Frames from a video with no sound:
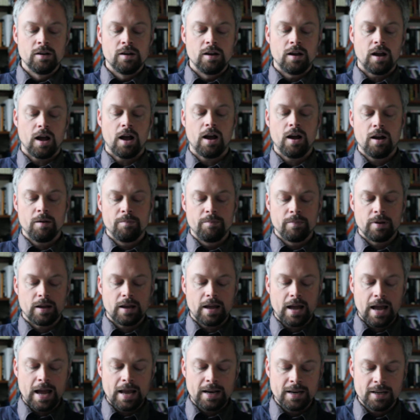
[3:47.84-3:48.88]

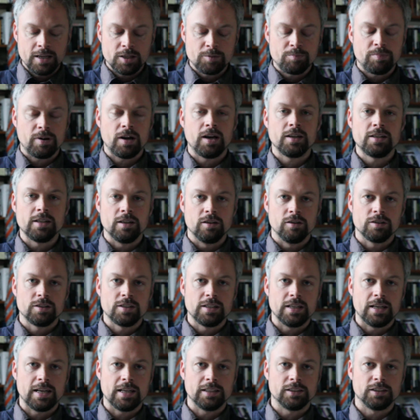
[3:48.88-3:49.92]
And his party lost
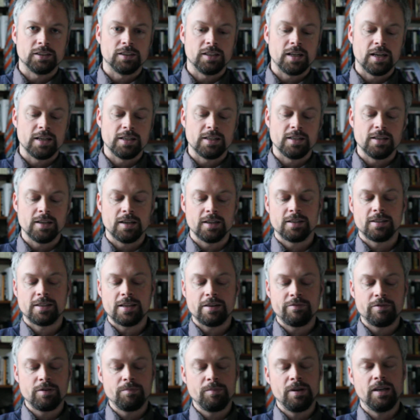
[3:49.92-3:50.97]
the election in
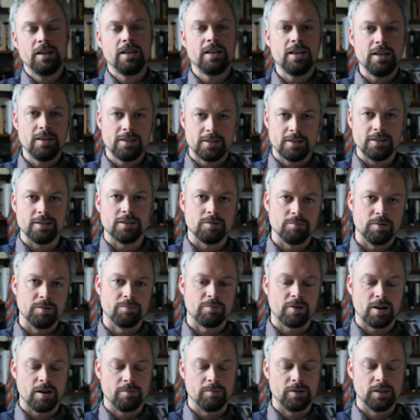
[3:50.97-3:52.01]
1997, meaning he ceased to be
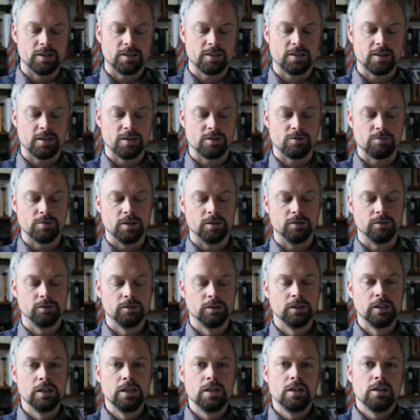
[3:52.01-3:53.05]
Prime Minister as well.
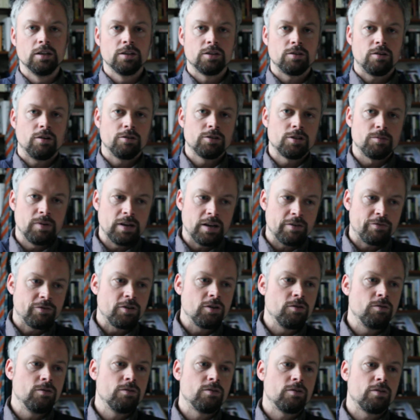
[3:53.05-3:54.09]
So ultimately, if
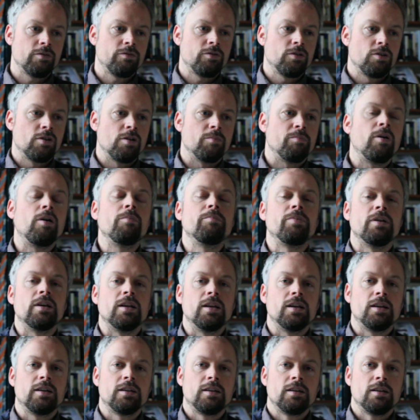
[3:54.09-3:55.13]
you're not
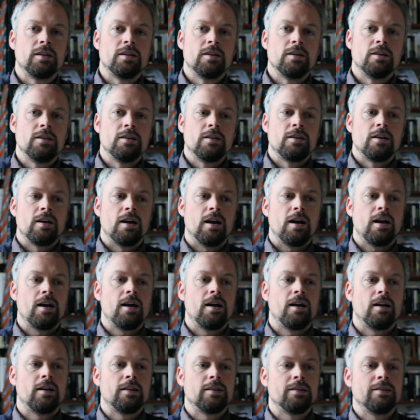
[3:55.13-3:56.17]
popular,
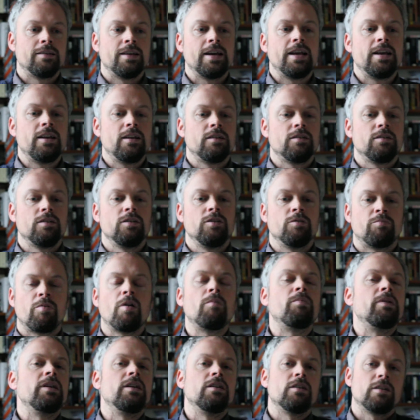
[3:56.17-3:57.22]
then you're
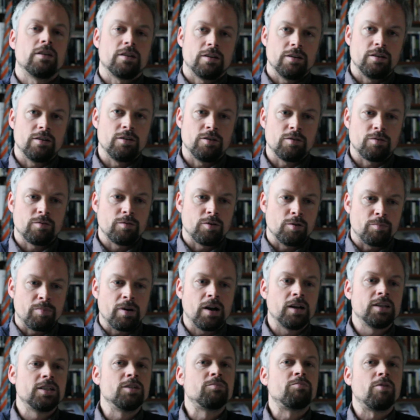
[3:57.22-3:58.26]
probably not your
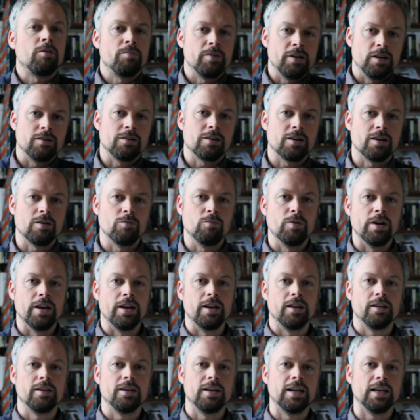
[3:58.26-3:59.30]
party's probably not going to win
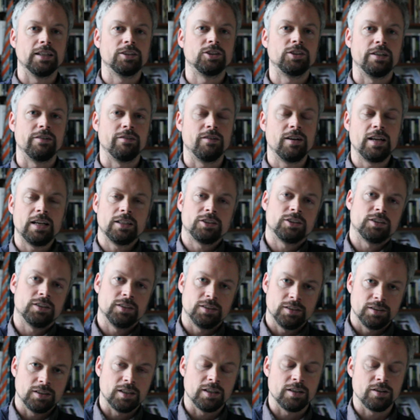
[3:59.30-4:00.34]
the next general election,
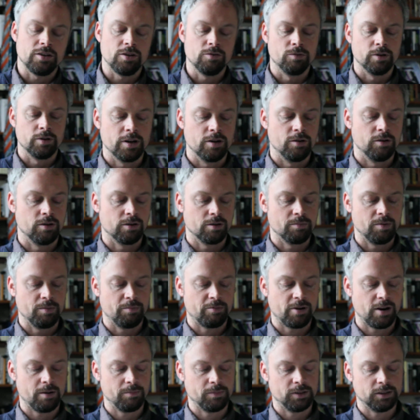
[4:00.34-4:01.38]
and you will longer be
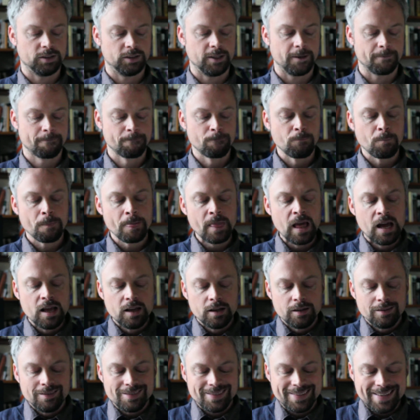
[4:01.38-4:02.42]
Prime Minister.
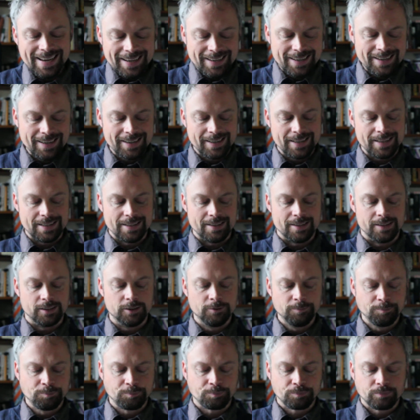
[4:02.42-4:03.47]
Secondly, though,
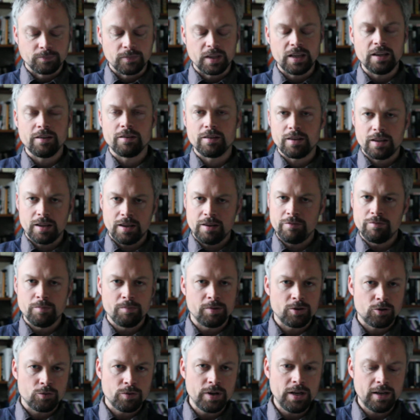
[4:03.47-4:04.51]
even
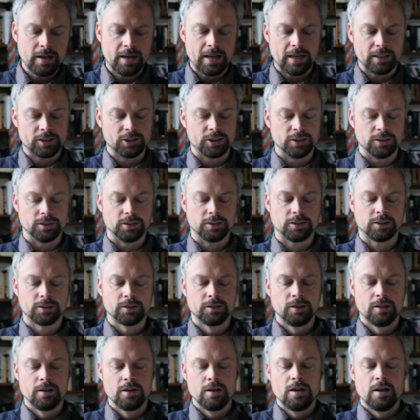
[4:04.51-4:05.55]
between elections,
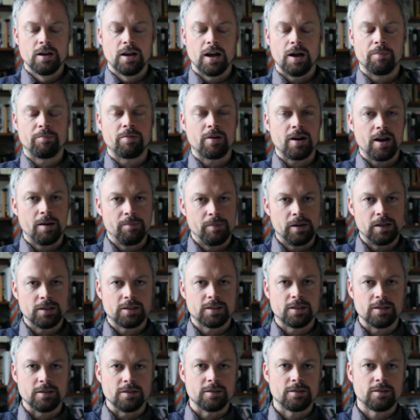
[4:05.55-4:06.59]
a Prime
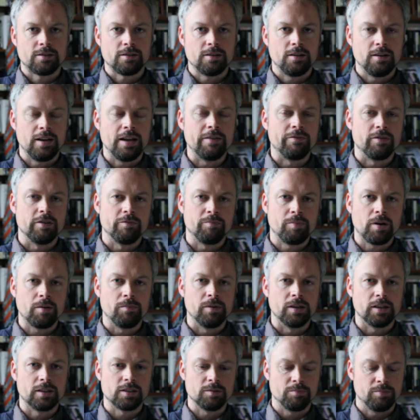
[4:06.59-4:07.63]
Minister's level of
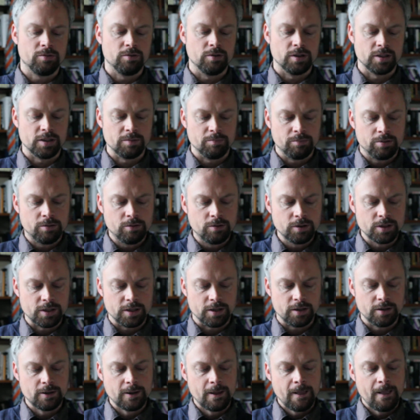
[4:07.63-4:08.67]
public support is
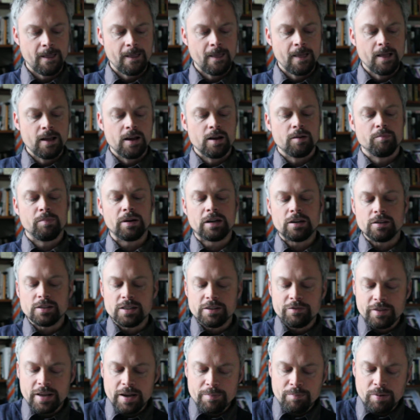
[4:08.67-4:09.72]
important, because
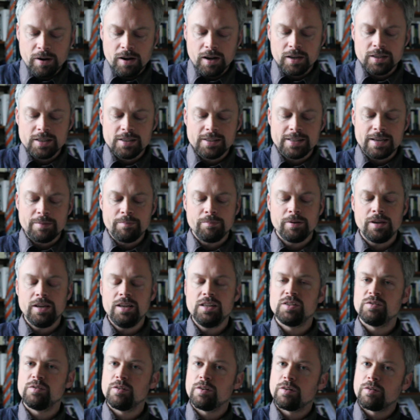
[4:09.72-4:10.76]
if their party's
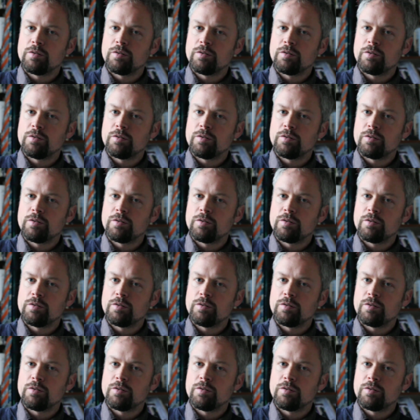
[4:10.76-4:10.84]
MPs